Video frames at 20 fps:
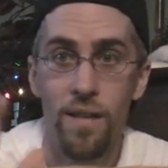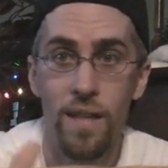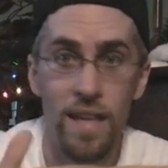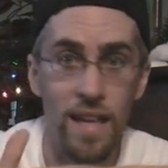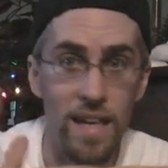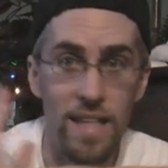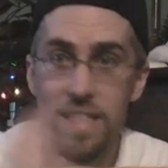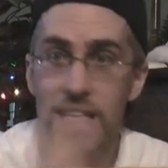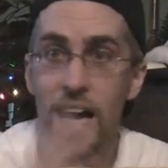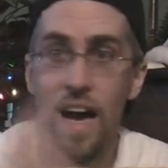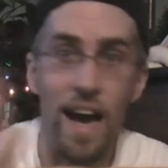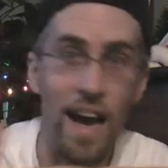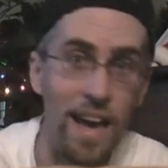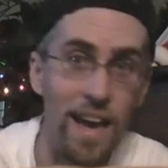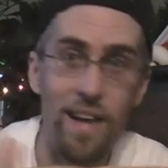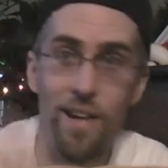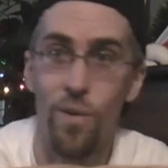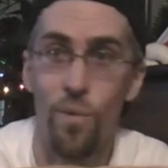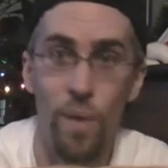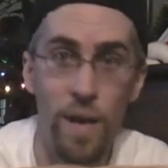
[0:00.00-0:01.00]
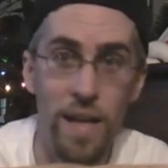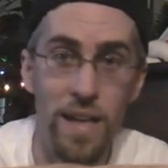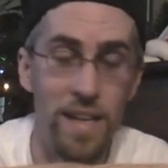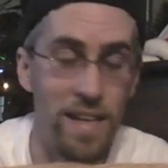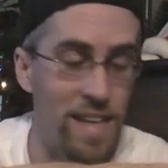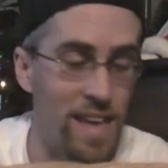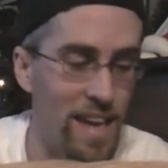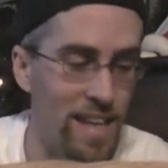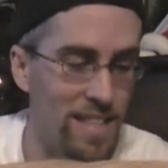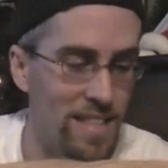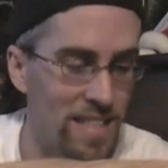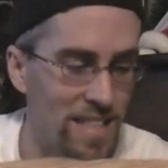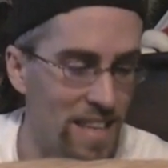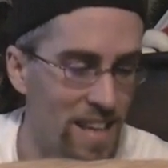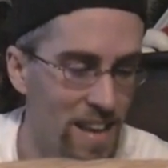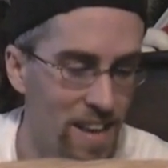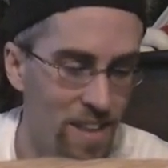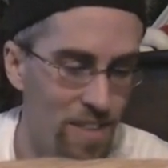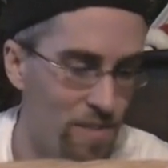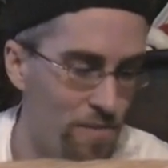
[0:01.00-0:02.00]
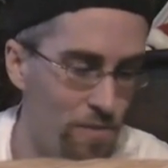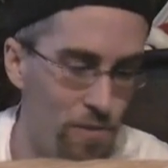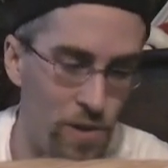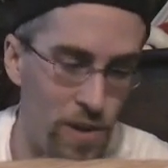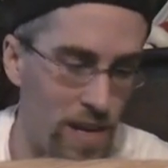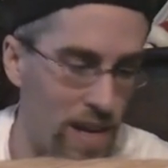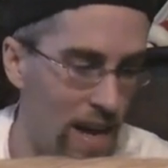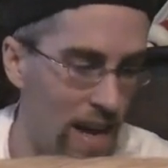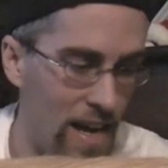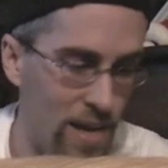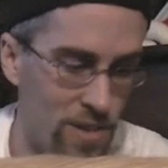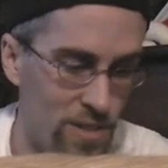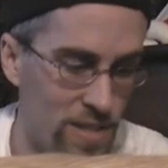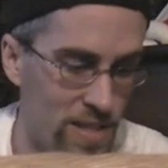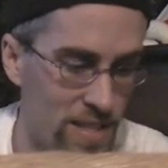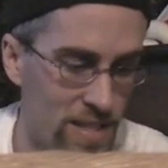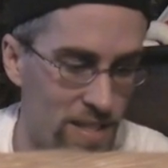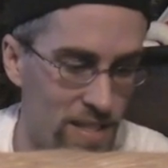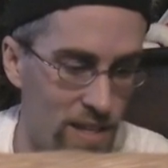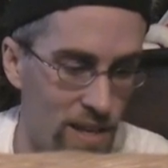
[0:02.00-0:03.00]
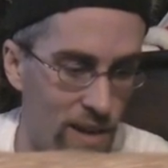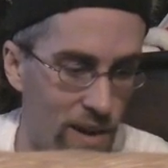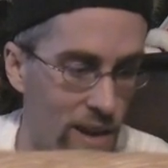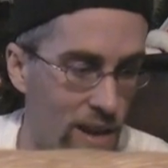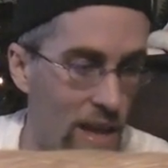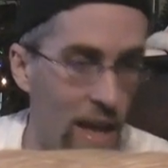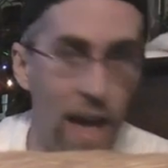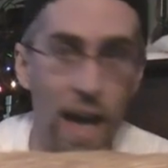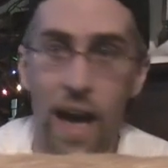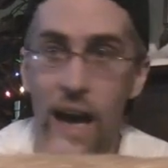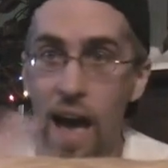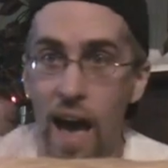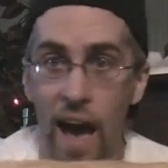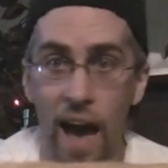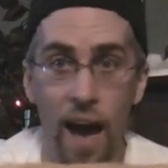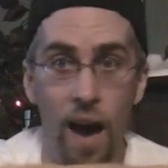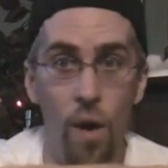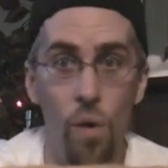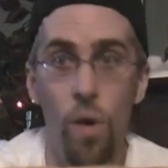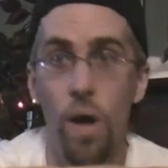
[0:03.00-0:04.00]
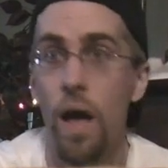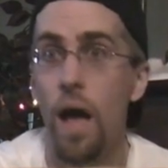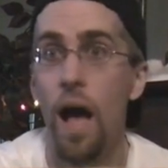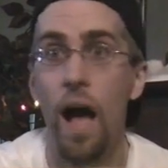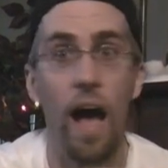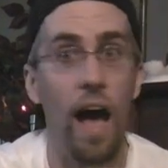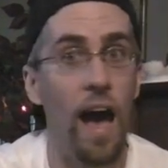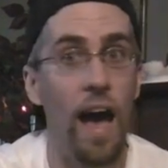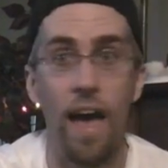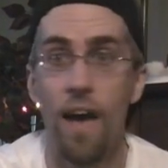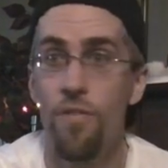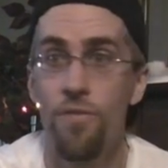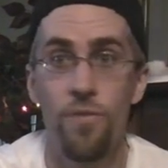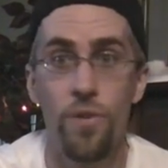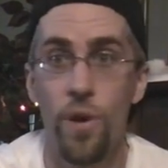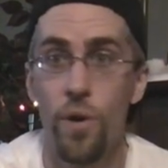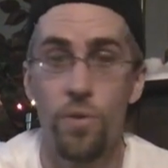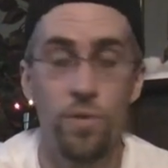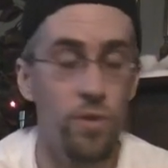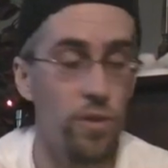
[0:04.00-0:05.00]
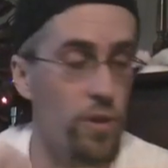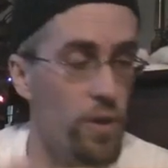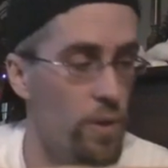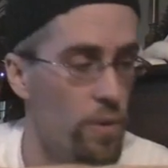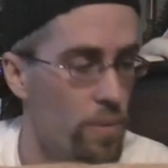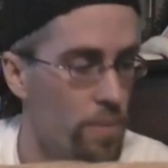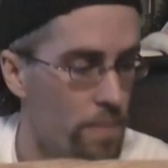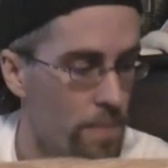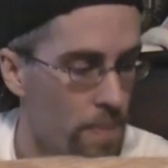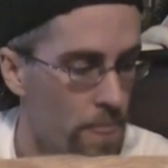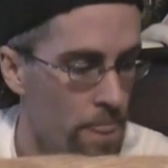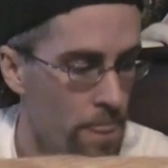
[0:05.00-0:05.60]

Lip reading: They got a tie and a win against the 49ers this year. How? I have no clue.